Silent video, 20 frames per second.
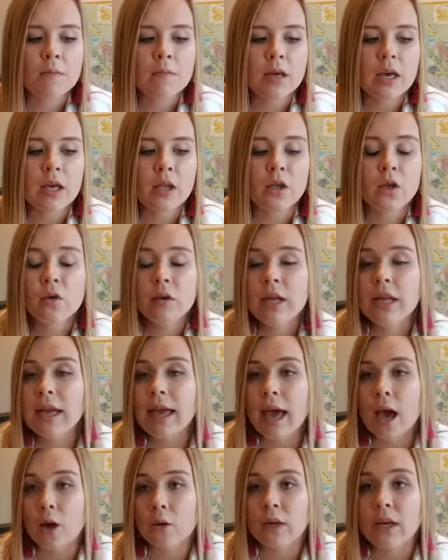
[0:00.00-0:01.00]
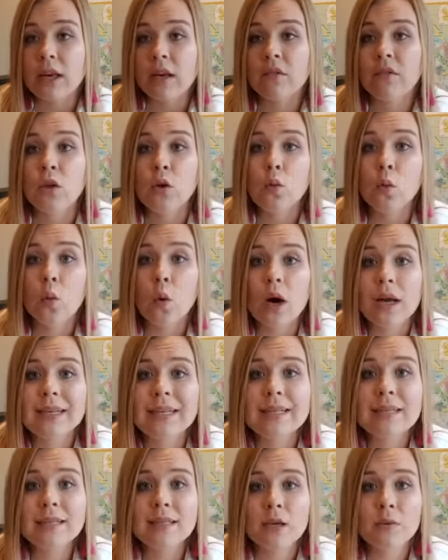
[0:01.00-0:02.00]
In Union County, if you want
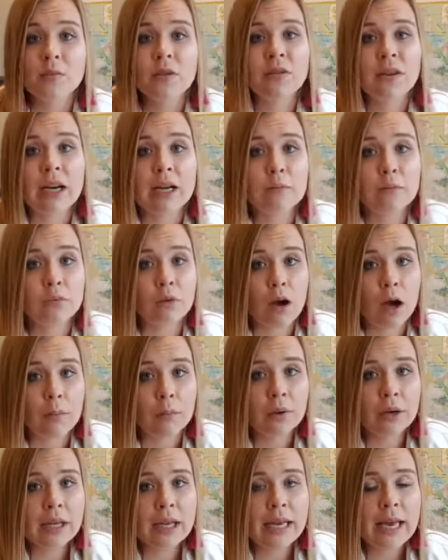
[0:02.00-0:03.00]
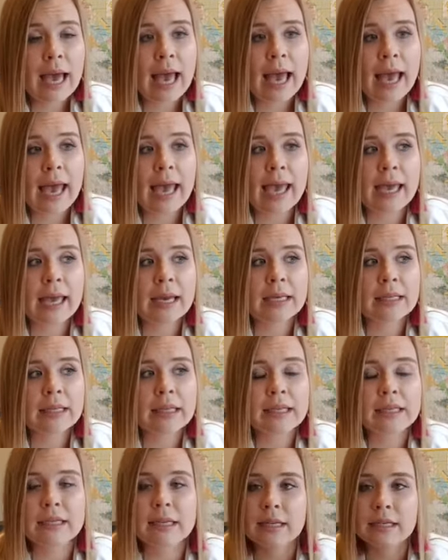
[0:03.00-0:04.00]
to subdivide property and
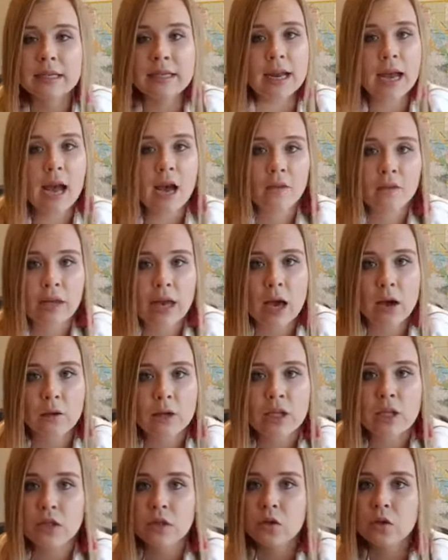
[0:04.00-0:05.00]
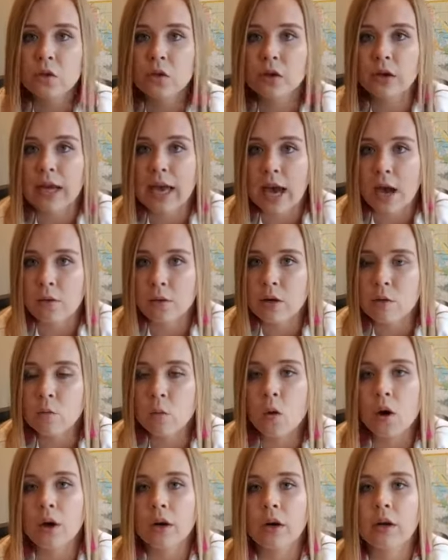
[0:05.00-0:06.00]
it doesn't have county sewer, county
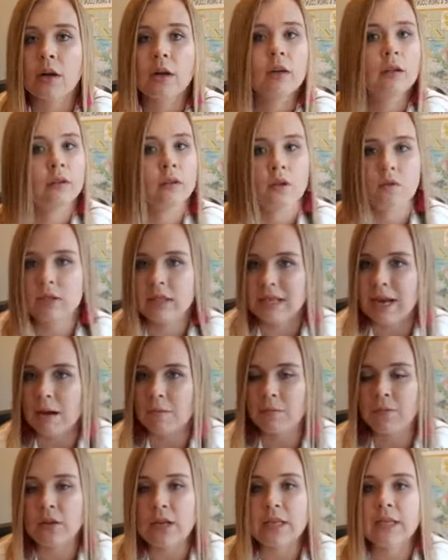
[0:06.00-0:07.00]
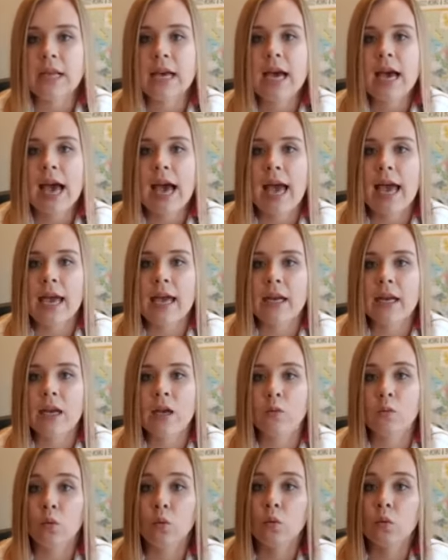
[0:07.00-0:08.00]
water, those tap fees, and
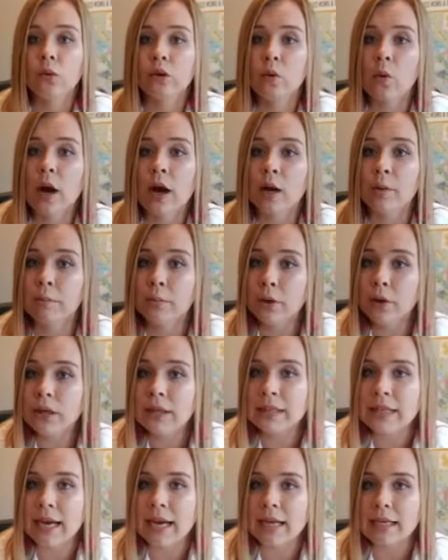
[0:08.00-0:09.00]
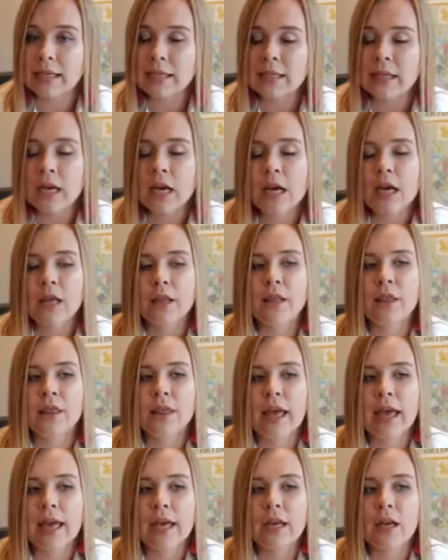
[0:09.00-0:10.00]
it will require a perk test,
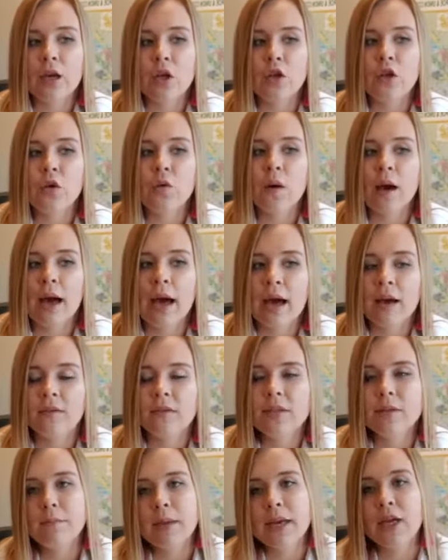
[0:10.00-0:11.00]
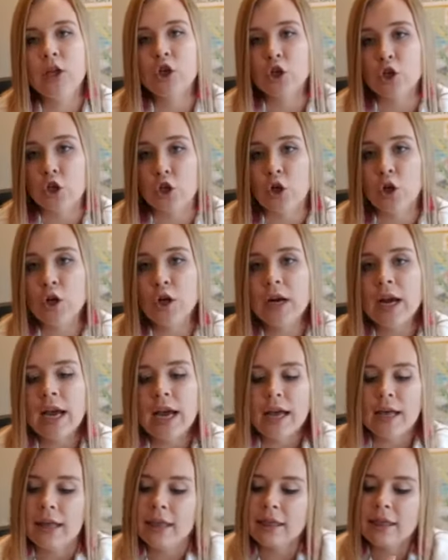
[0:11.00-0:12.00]
then you have to make sure
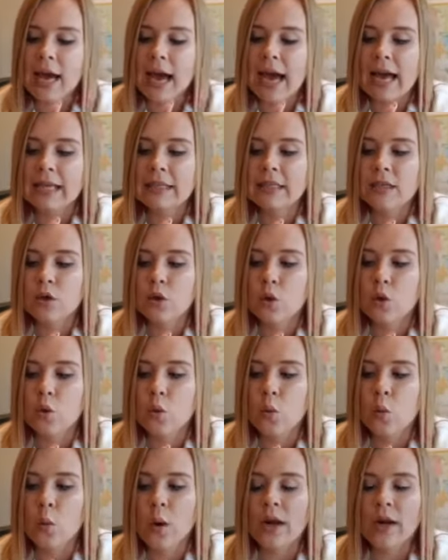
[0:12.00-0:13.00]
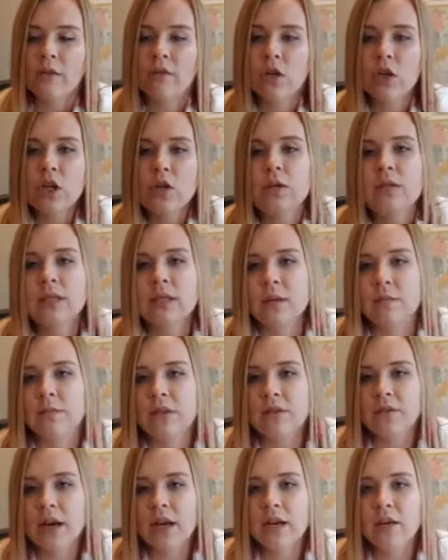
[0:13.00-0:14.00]
that whatever you
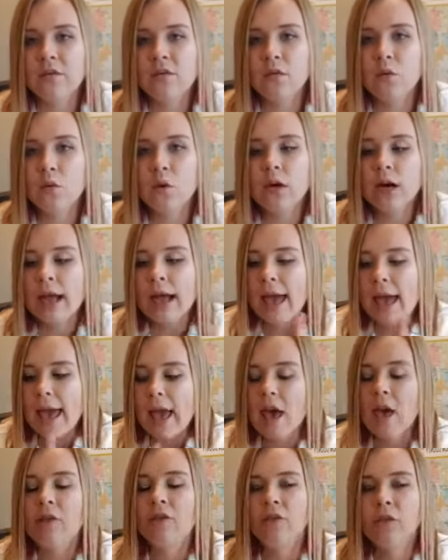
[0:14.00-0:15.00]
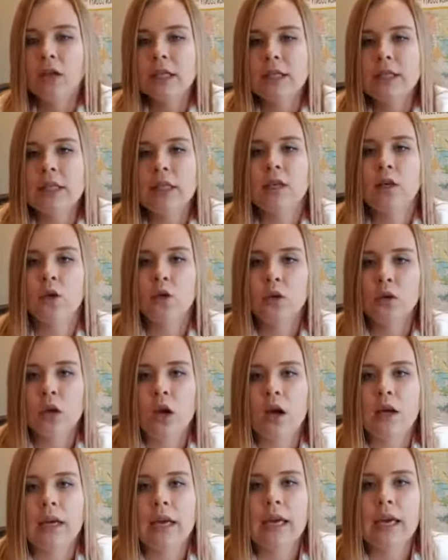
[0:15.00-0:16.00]
subdivide it for, every single
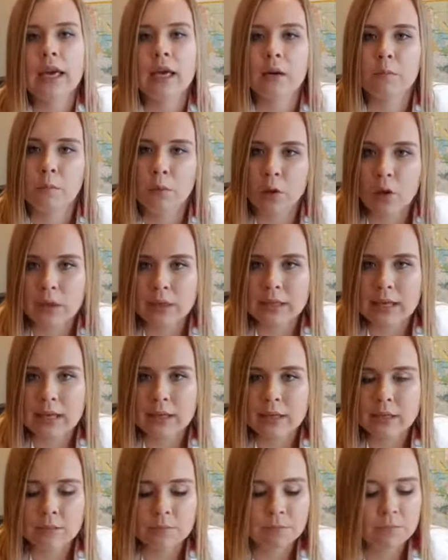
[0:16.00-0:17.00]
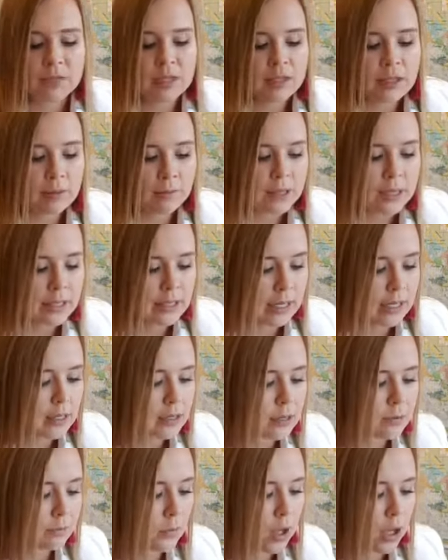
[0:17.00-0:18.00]
lot can get a perk test. Does that make
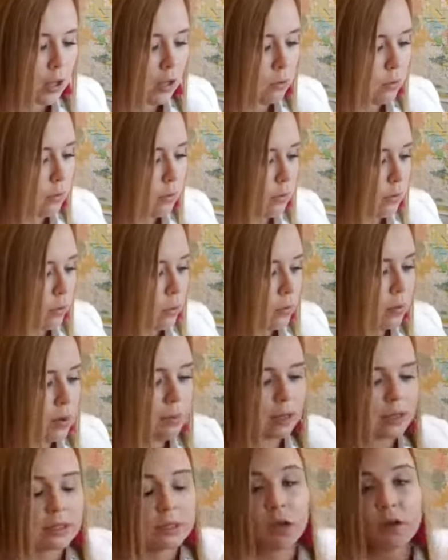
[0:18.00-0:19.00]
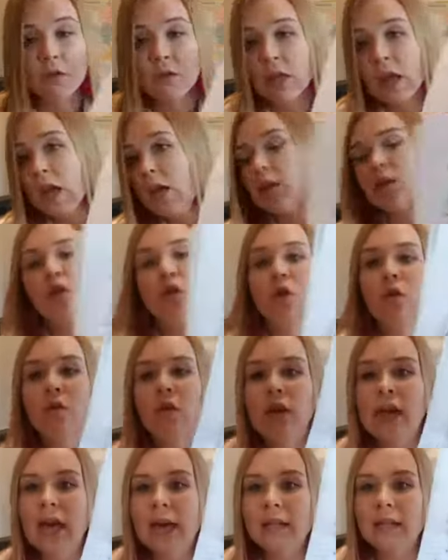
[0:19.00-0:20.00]
sense? Okay, let me repeat myself. So if,
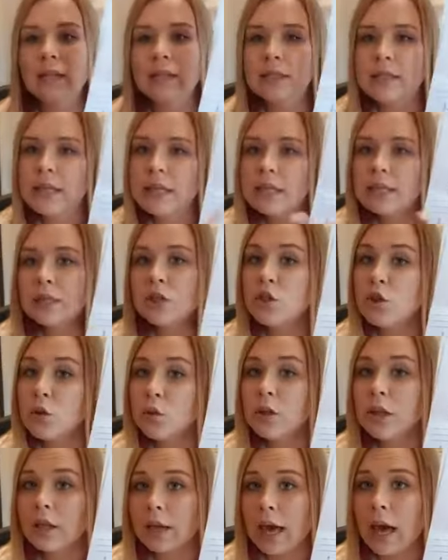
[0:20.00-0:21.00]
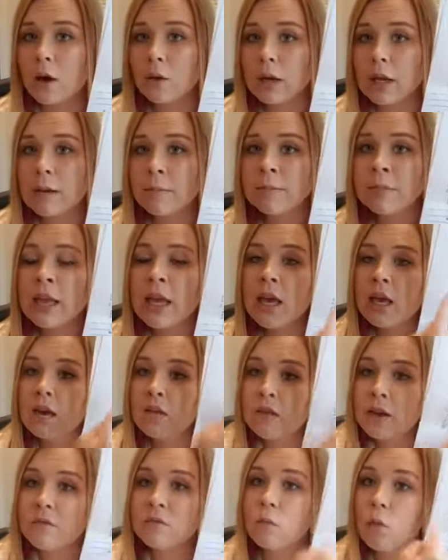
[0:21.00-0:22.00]
again, let's say this is Union County.
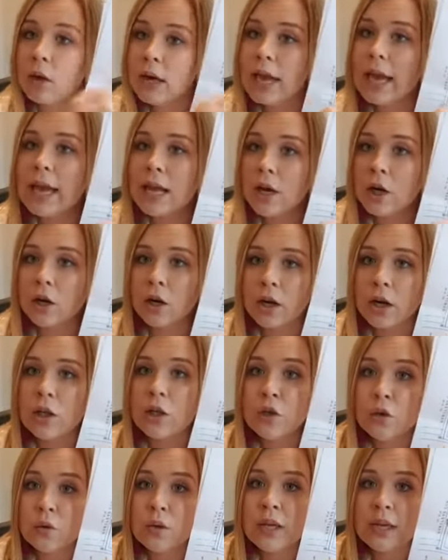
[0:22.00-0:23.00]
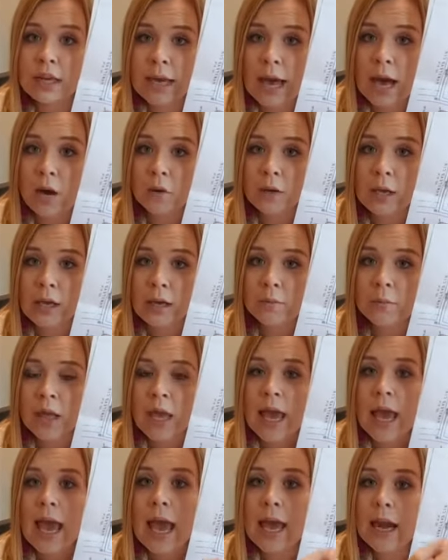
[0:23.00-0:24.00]
If I have 1 acre in Union County
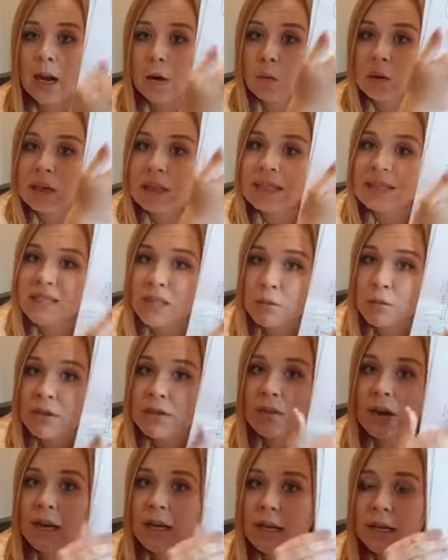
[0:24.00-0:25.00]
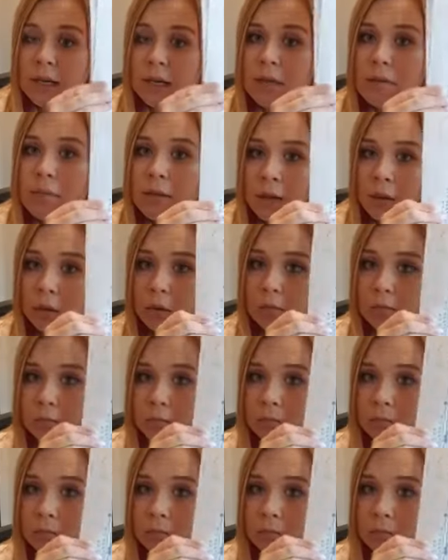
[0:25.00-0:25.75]
and I want to subdivide it in the middle,